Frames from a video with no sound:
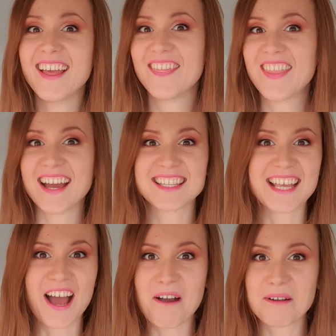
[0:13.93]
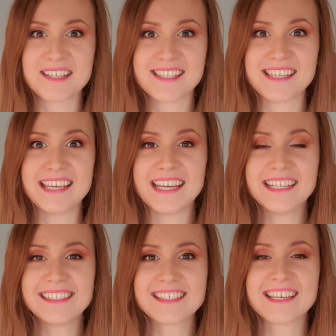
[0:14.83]
That's how I see
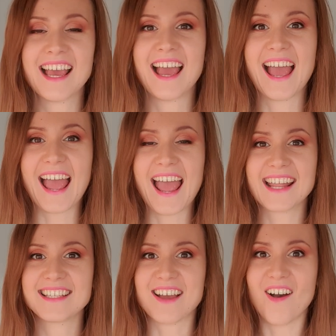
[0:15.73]
it. And